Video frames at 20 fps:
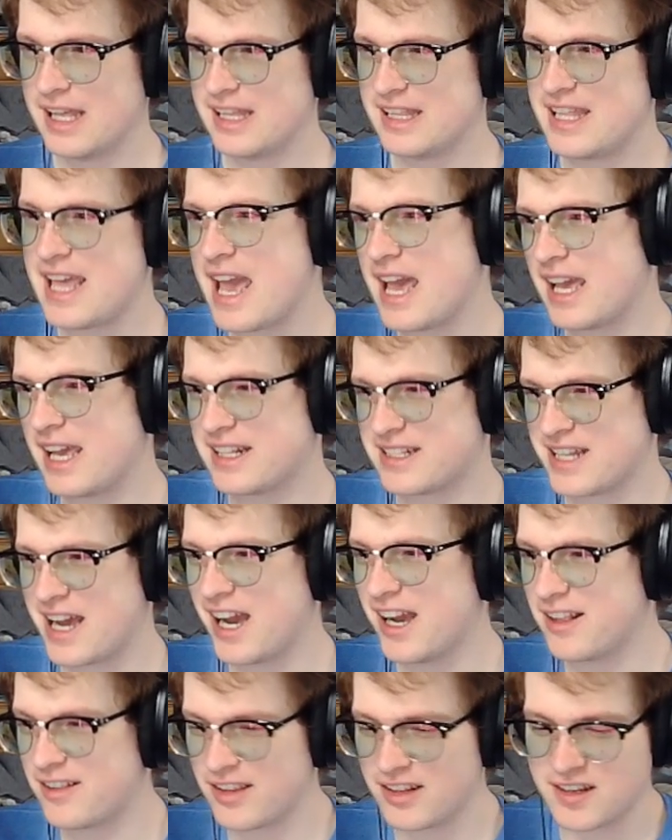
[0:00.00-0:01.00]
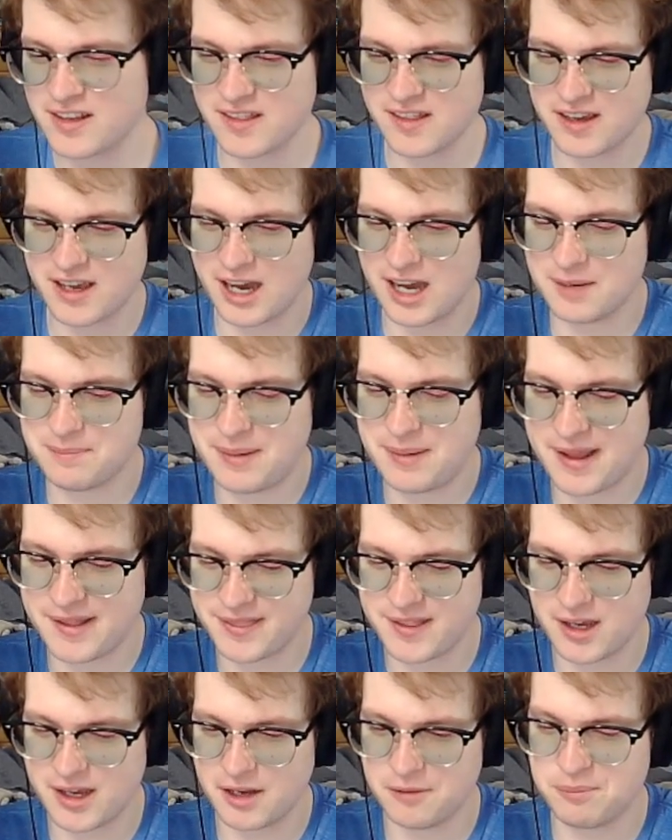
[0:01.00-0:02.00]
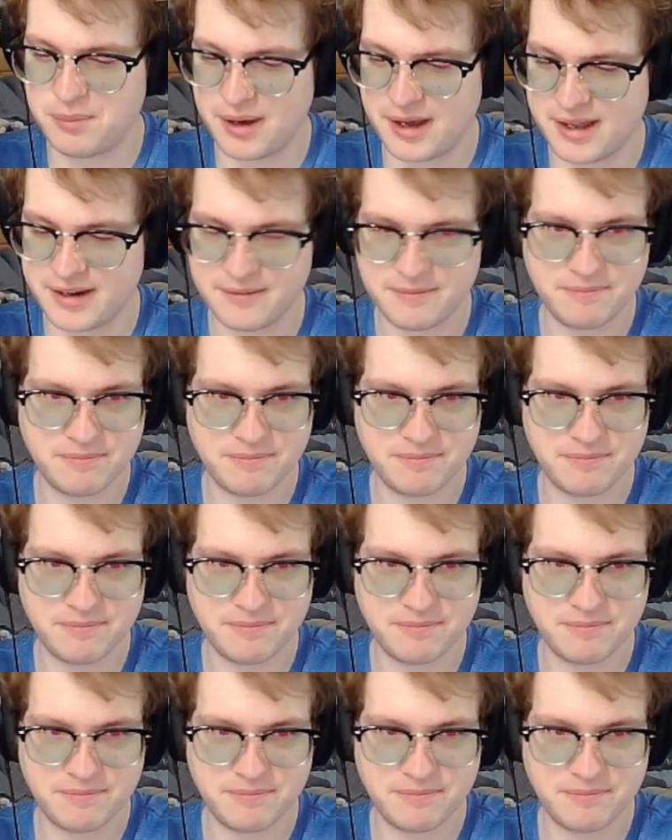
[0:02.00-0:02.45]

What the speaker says: yeah, it ties into the God Pantheon, but